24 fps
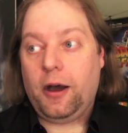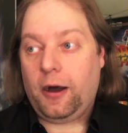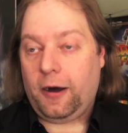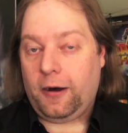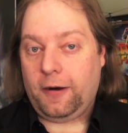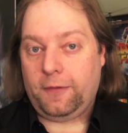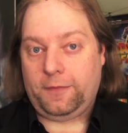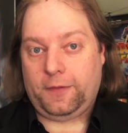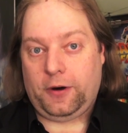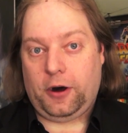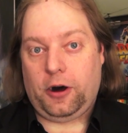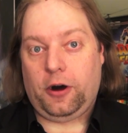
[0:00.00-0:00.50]

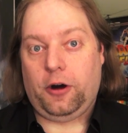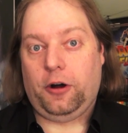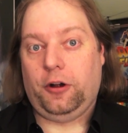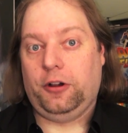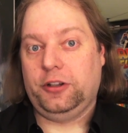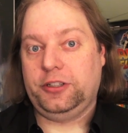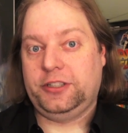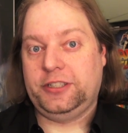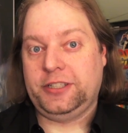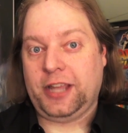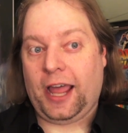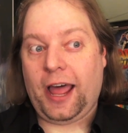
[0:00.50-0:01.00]
of
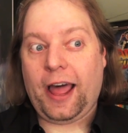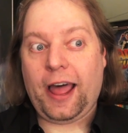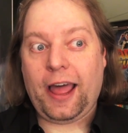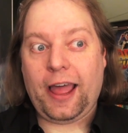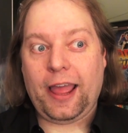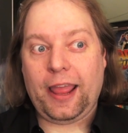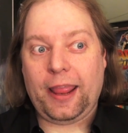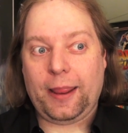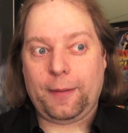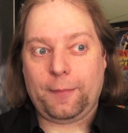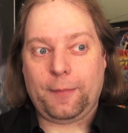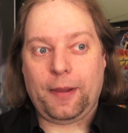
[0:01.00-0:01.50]
all
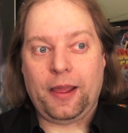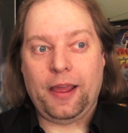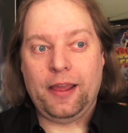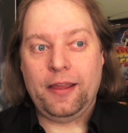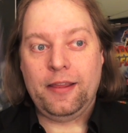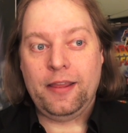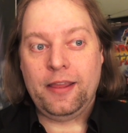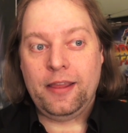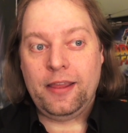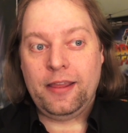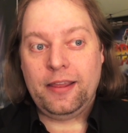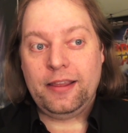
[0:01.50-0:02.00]
time.
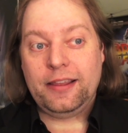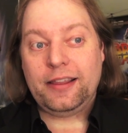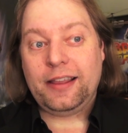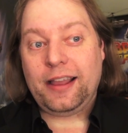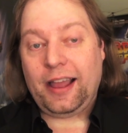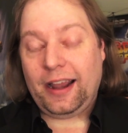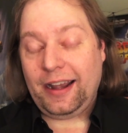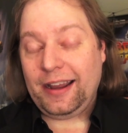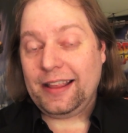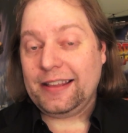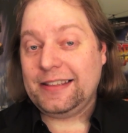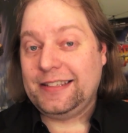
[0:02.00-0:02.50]

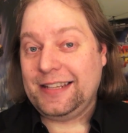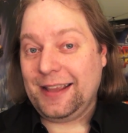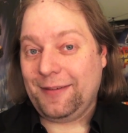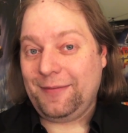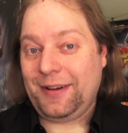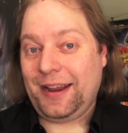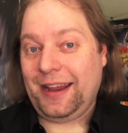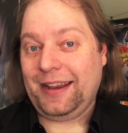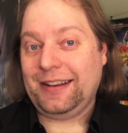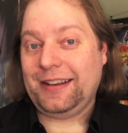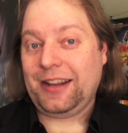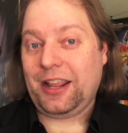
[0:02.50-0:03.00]
Kind of
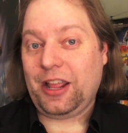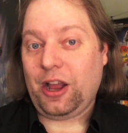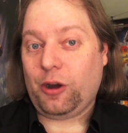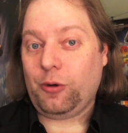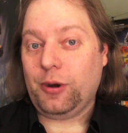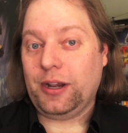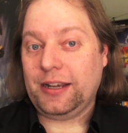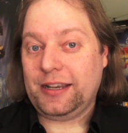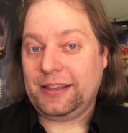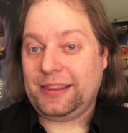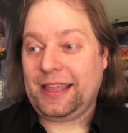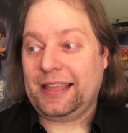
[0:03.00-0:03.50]
intimidating to
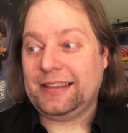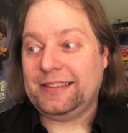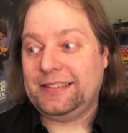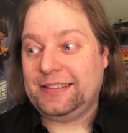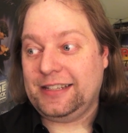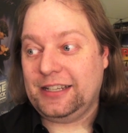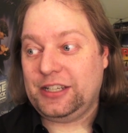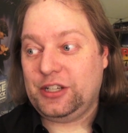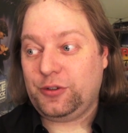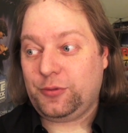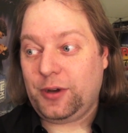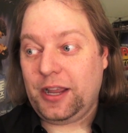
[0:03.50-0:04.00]
go into that
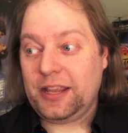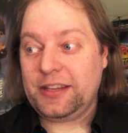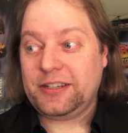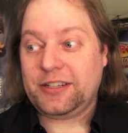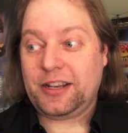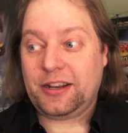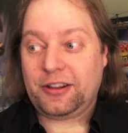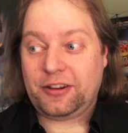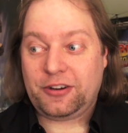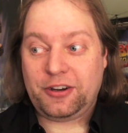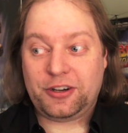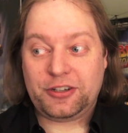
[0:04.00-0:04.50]

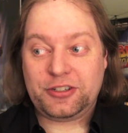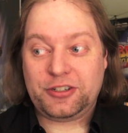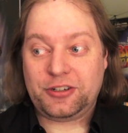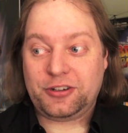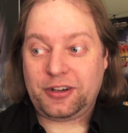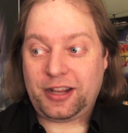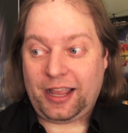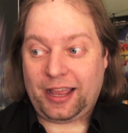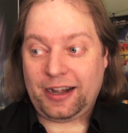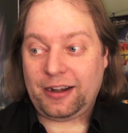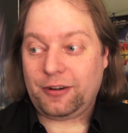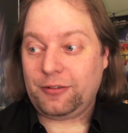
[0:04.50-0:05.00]
situation, and
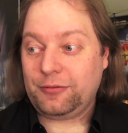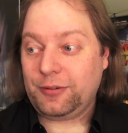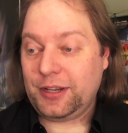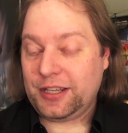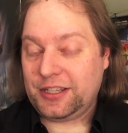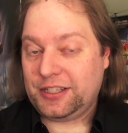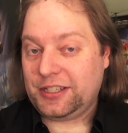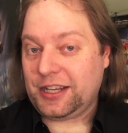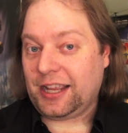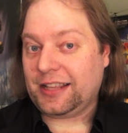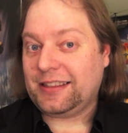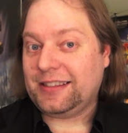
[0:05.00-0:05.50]
Kershner kind of
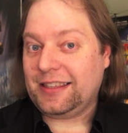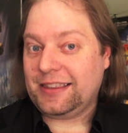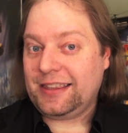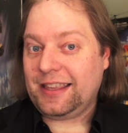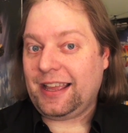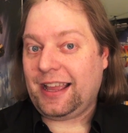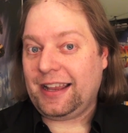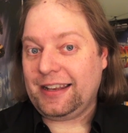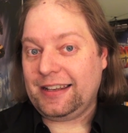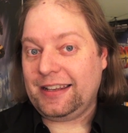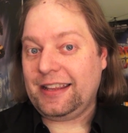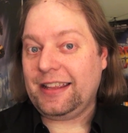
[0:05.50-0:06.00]
rejected
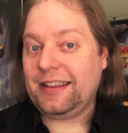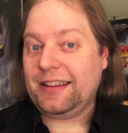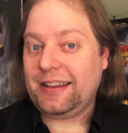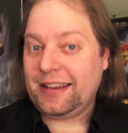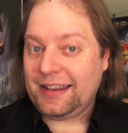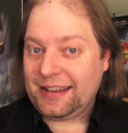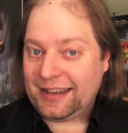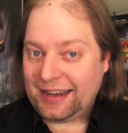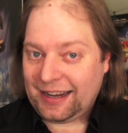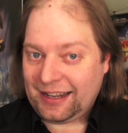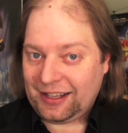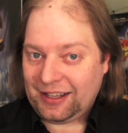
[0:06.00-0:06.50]
the idea.
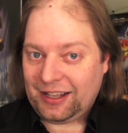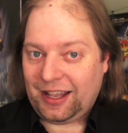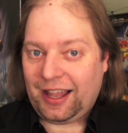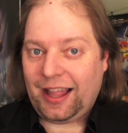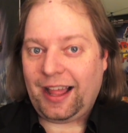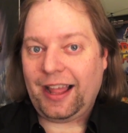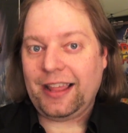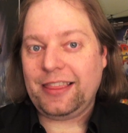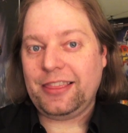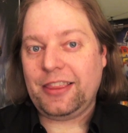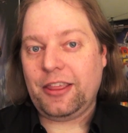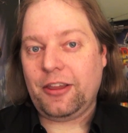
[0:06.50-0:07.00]
He
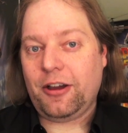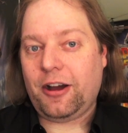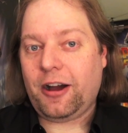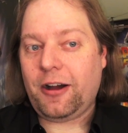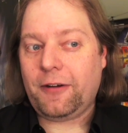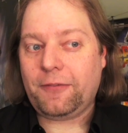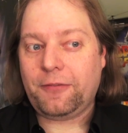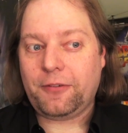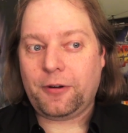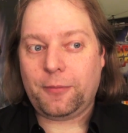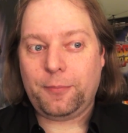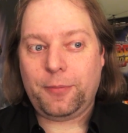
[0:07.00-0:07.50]
declined the
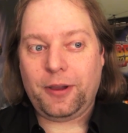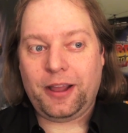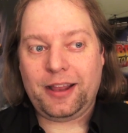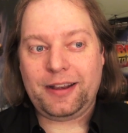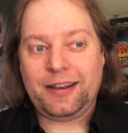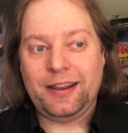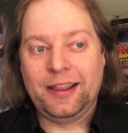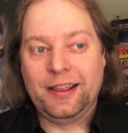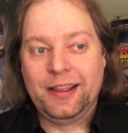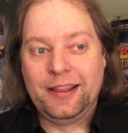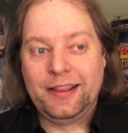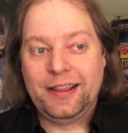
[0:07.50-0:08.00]
offer,
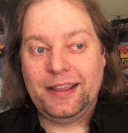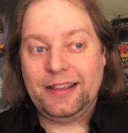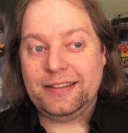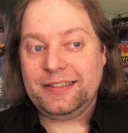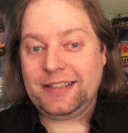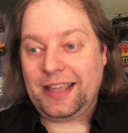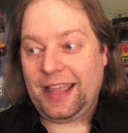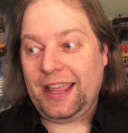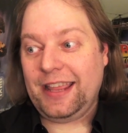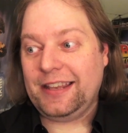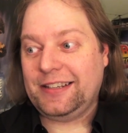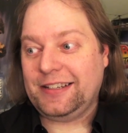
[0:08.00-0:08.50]
but
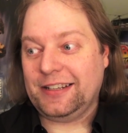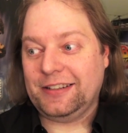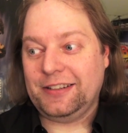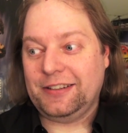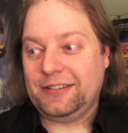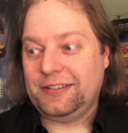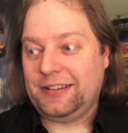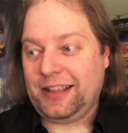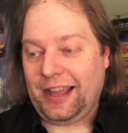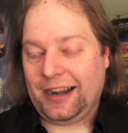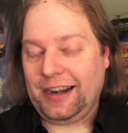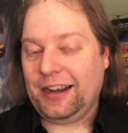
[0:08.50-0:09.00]
his
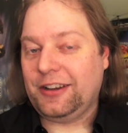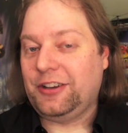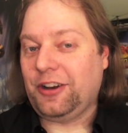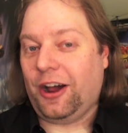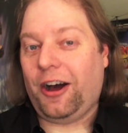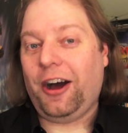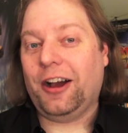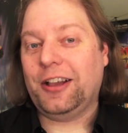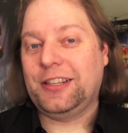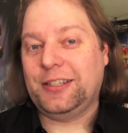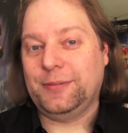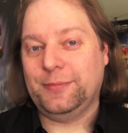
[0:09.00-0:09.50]
agent kind of
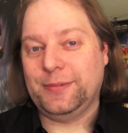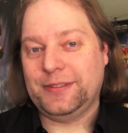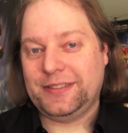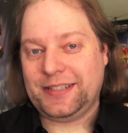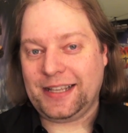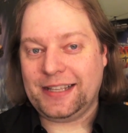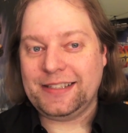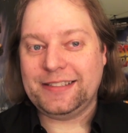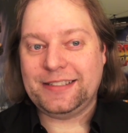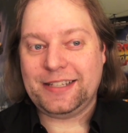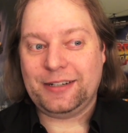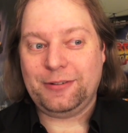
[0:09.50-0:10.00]
talked some
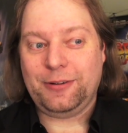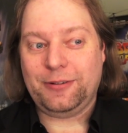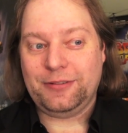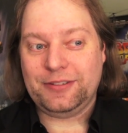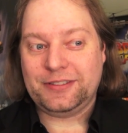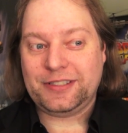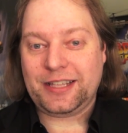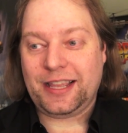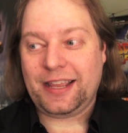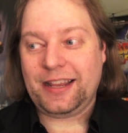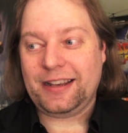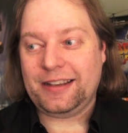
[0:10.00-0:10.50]
sense into him
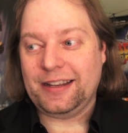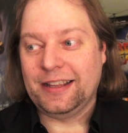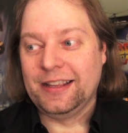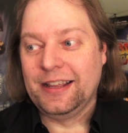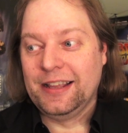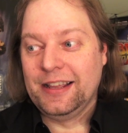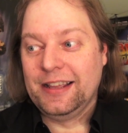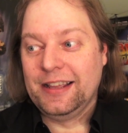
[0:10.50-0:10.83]
and said,